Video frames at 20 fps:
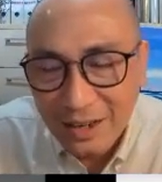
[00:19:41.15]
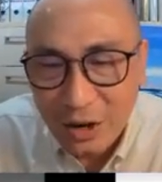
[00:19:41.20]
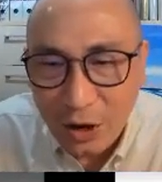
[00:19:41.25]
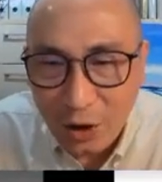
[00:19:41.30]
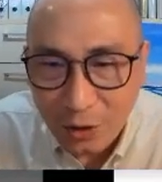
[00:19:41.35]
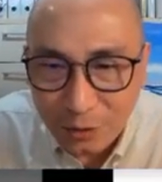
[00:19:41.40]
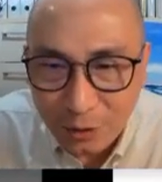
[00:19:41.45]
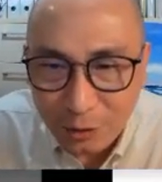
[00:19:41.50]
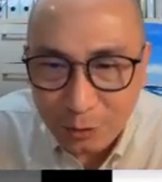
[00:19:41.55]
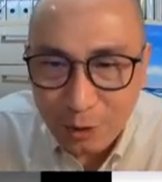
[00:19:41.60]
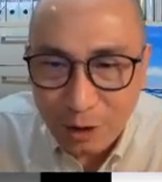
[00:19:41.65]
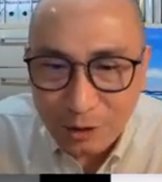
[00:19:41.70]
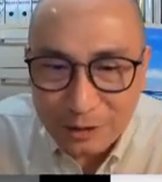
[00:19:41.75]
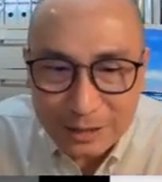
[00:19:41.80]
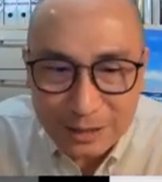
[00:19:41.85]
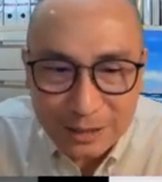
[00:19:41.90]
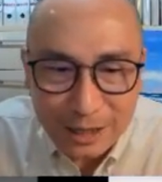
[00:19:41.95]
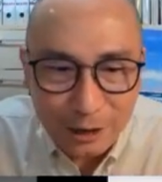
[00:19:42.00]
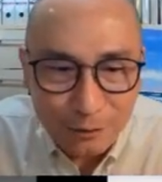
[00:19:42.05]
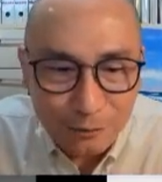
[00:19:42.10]
On the ground
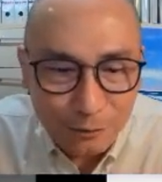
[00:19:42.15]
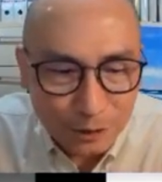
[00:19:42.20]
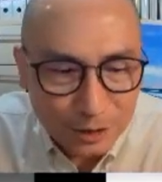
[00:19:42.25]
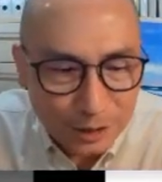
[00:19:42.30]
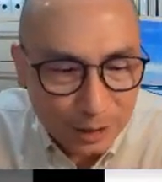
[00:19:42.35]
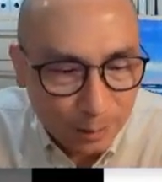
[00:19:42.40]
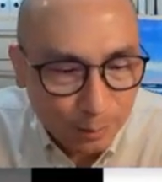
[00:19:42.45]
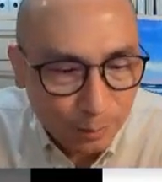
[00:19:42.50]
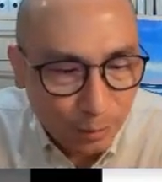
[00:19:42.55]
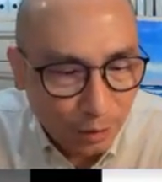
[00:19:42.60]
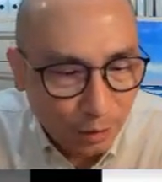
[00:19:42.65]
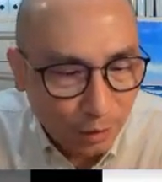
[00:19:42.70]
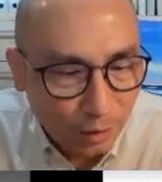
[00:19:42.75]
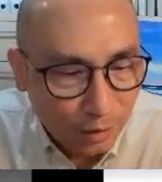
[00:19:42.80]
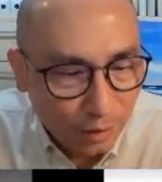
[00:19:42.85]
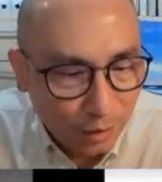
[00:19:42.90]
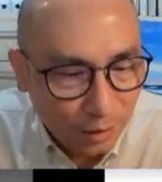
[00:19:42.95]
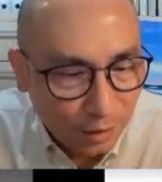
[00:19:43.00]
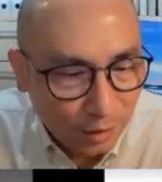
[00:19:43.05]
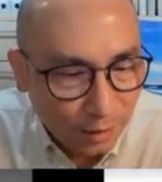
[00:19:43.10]
itself for Singapore,
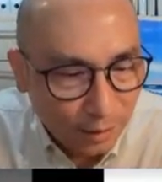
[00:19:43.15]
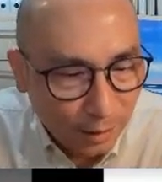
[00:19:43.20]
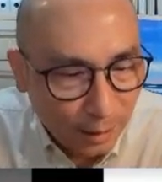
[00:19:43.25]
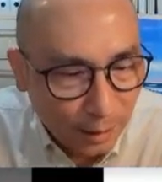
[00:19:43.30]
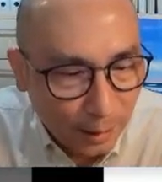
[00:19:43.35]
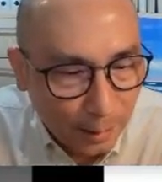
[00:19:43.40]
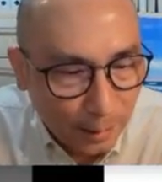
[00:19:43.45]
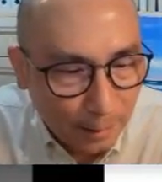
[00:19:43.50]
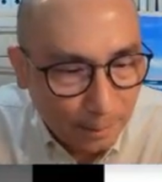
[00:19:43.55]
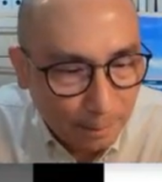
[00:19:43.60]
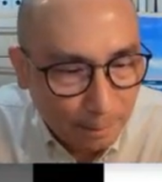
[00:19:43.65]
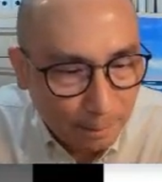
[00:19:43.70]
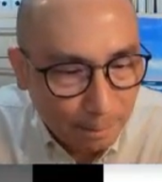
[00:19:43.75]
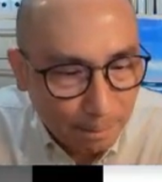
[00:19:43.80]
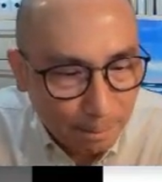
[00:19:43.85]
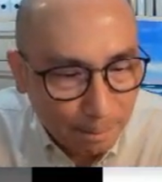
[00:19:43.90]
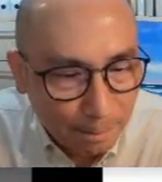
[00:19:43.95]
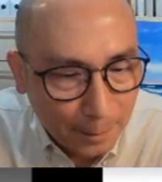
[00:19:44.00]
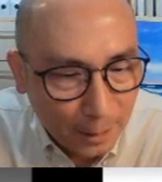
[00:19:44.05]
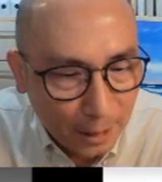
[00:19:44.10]

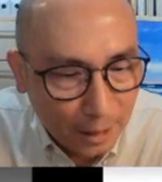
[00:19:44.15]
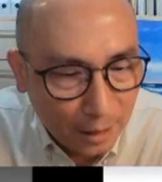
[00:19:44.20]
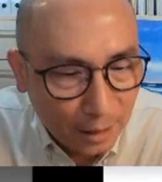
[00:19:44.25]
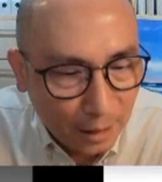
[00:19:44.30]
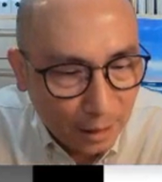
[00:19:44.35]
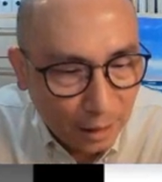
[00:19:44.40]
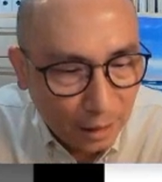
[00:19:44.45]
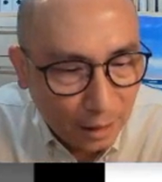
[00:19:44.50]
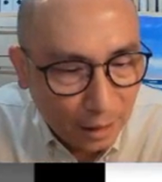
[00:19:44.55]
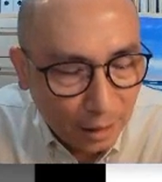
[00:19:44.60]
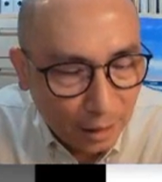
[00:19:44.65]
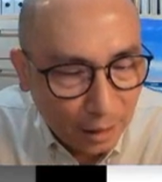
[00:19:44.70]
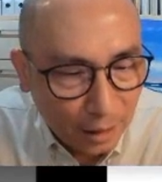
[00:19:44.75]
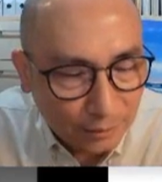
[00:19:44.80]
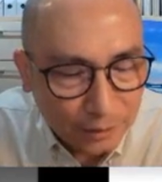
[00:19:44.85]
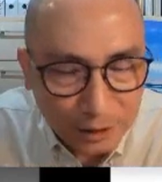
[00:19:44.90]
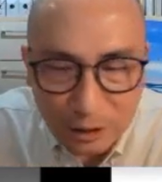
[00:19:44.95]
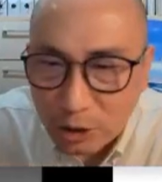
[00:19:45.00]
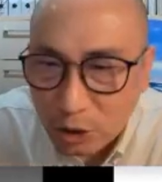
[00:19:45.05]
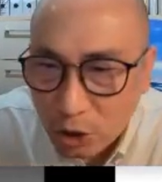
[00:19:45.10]

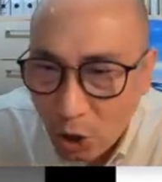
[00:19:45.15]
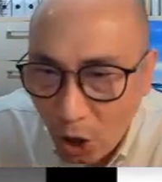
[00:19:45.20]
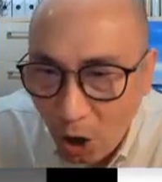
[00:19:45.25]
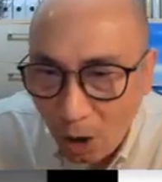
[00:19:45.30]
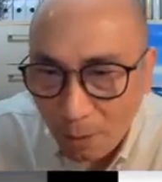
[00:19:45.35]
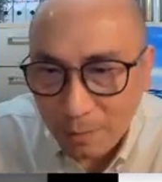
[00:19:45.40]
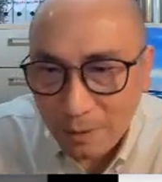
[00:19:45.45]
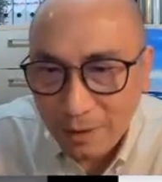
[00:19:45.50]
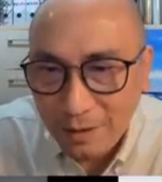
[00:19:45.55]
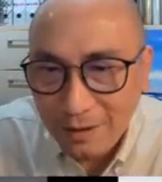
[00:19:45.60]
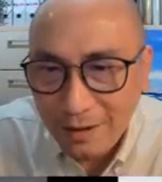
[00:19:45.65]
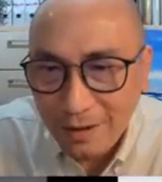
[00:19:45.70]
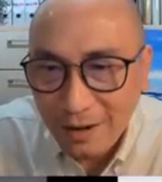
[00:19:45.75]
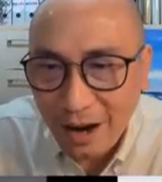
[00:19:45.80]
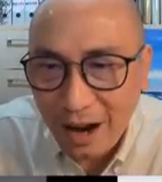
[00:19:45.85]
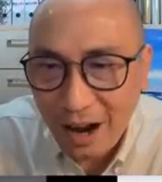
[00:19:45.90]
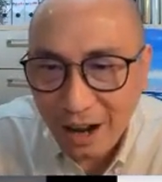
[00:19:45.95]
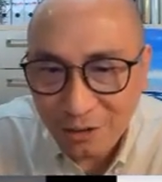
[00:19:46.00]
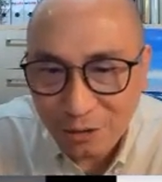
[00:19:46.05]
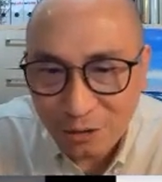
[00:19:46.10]
the top
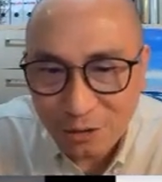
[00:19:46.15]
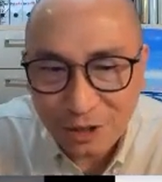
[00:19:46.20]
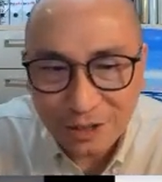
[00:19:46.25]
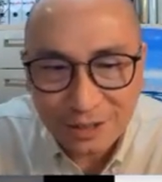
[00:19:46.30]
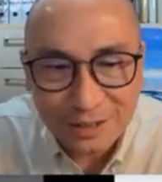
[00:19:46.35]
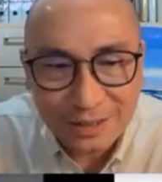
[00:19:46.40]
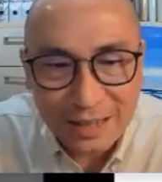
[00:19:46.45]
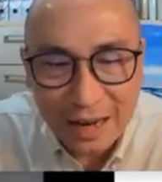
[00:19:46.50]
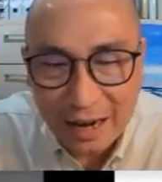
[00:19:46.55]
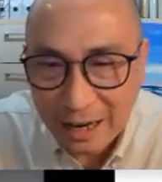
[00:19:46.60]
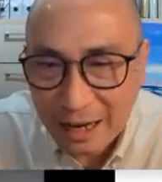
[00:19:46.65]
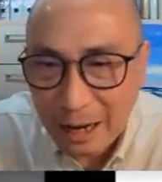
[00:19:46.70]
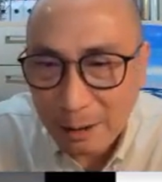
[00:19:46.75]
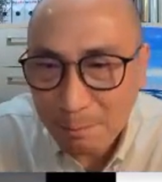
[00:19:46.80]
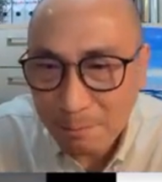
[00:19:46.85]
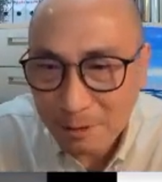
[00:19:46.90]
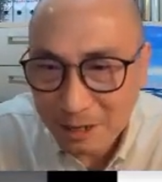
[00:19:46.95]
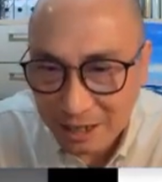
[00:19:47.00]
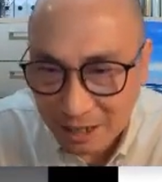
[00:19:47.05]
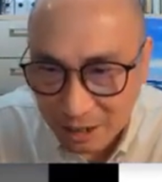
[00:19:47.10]
100 tech
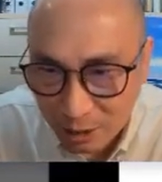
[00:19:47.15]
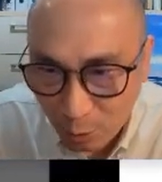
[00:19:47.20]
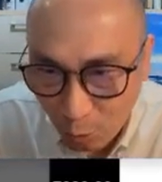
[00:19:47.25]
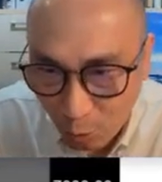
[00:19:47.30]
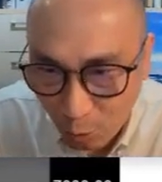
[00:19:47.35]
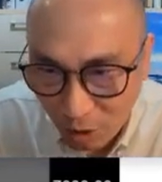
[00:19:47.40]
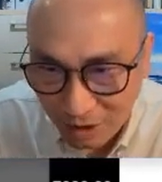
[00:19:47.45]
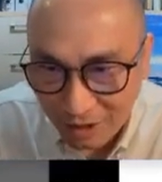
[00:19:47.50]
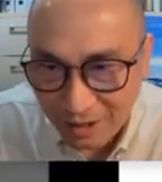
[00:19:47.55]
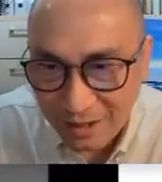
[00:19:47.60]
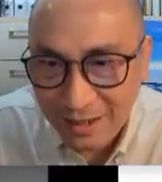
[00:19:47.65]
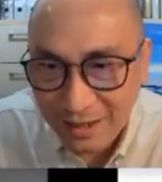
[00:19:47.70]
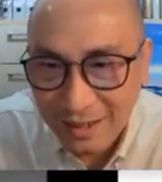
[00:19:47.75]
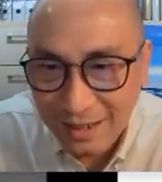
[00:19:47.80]
company in the world,